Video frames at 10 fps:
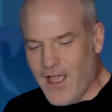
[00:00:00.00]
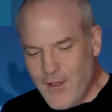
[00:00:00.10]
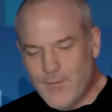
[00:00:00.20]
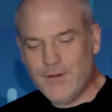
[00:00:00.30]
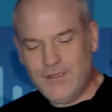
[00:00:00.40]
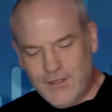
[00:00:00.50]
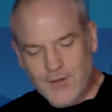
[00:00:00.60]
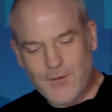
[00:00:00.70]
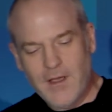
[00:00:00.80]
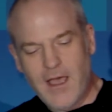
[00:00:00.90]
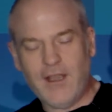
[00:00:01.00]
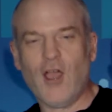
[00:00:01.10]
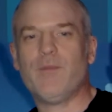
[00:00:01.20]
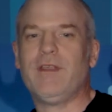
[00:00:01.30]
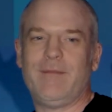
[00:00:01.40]
would do an
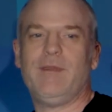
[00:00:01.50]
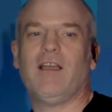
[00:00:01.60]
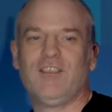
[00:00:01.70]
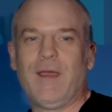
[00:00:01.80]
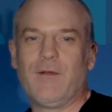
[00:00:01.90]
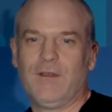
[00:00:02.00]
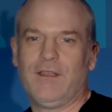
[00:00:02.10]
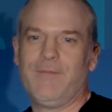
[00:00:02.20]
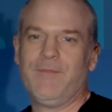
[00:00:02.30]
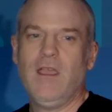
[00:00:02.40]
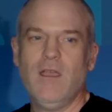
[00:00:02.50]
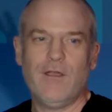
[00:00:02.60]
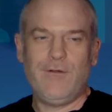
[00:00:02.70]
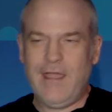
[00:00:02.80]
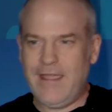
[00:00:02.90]
Open API spec, wouldn't I?
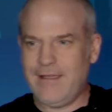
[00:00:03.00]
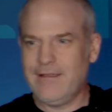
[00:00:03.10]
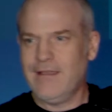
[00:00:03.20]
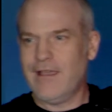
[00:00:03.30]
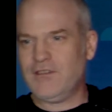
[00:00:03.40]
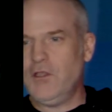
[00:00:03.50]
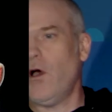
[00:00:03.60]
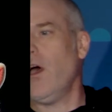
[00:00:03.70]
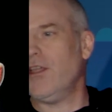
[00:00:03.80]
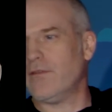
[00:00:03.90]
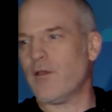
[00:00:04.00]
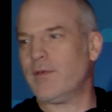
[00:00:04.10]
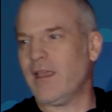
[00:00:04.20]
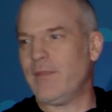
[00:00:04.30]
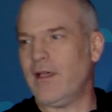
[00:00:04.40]
Who here has not heard of
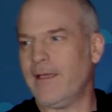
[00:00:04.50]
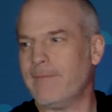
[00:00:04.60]
Open API?